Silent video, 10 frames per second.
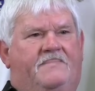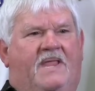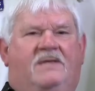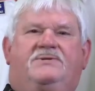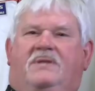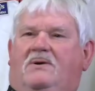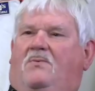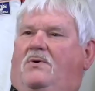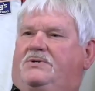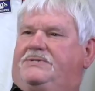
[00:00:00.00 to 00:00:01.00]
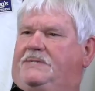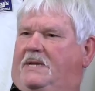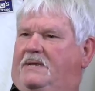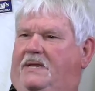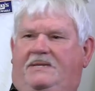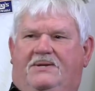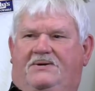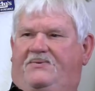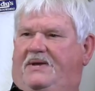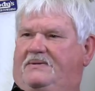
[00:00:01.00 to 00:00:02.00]
he's still washing now. He
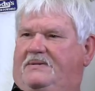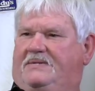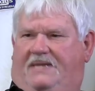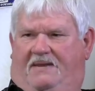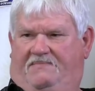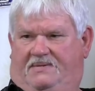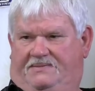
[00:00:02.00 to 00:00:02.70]
turned around and looked at me.